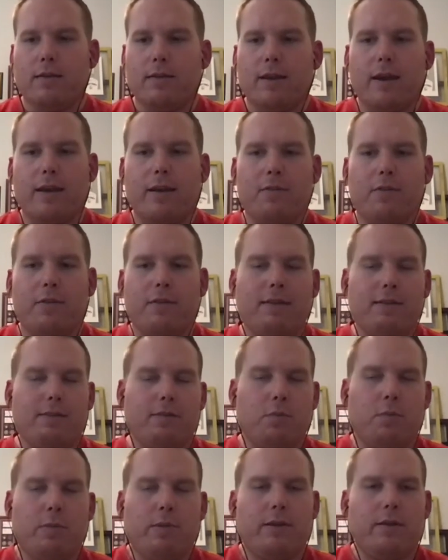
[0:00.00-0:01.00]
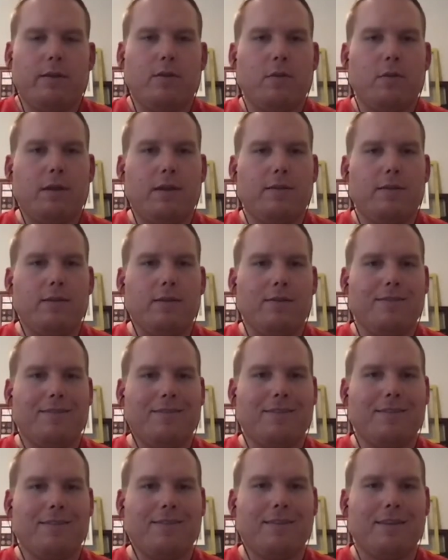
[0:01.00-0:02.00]
kind of the discipline you need to
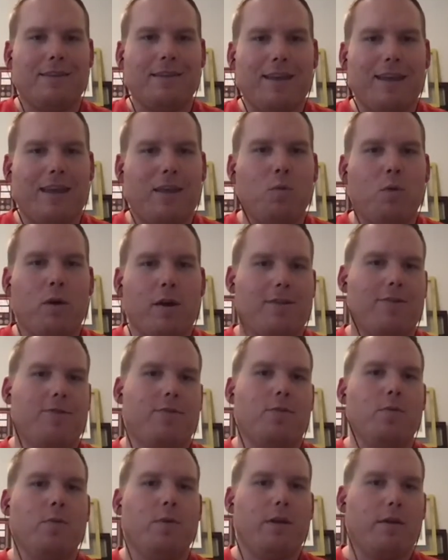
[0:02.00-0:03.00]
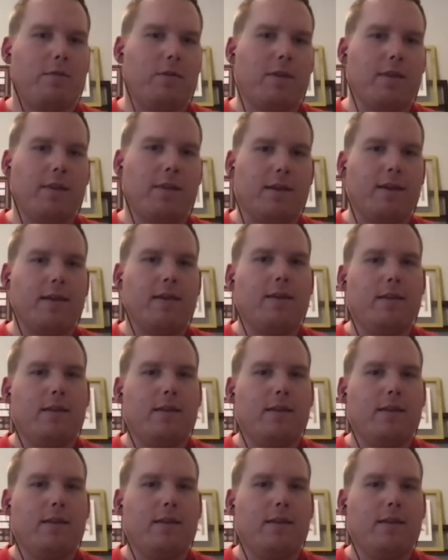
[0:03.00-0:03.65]
sit and walk through everything.